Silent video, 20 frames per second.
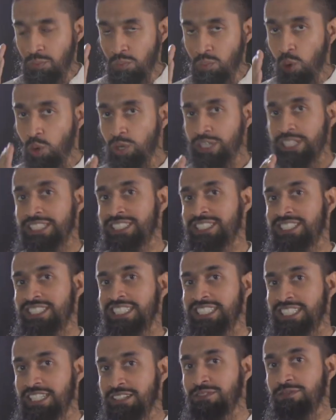more than
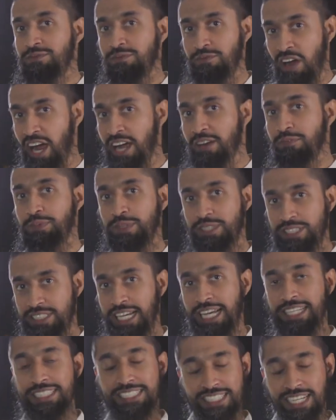65%,
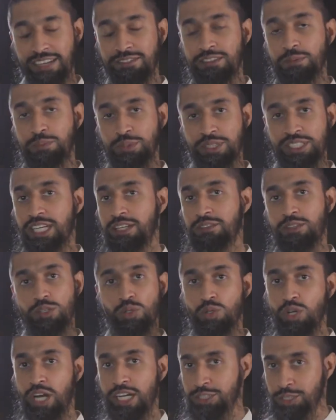70% of the
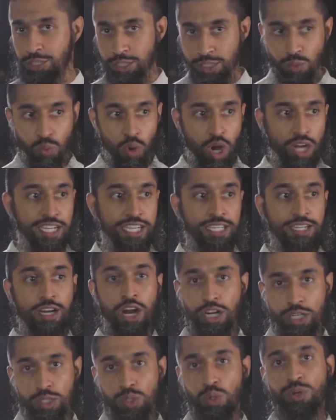Qurans you're going to walk in
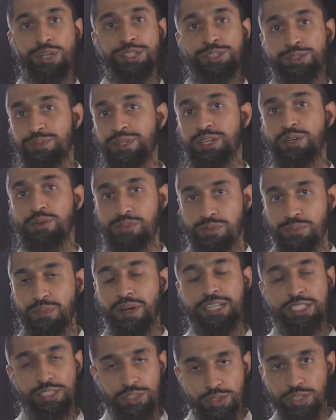are going to be
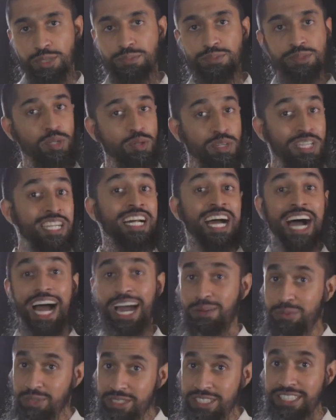Uthmani script. So
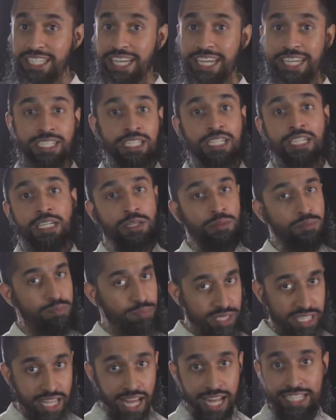I would say
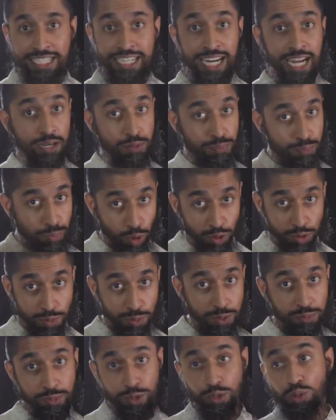Bilal and I are both
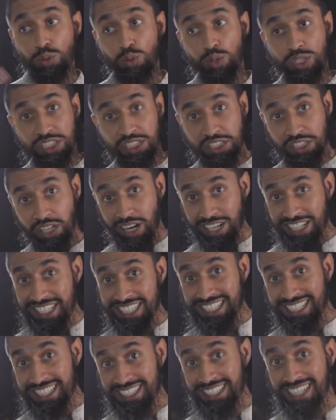people who were
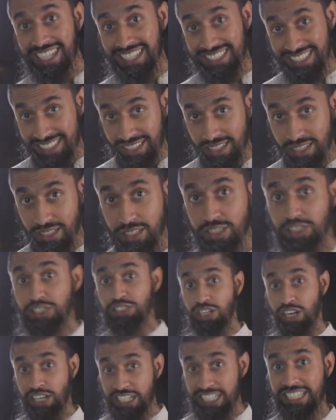started in Naskh,
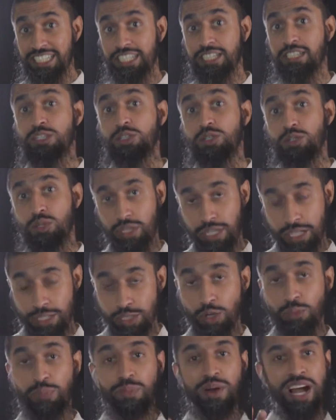started in
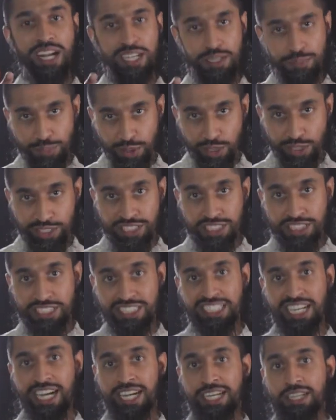Indo-Pak, Persian
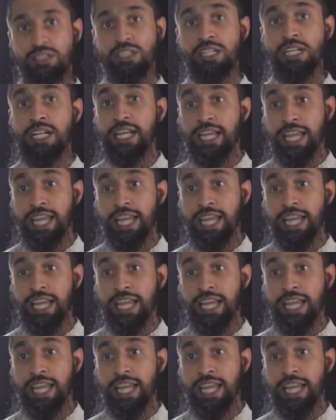style,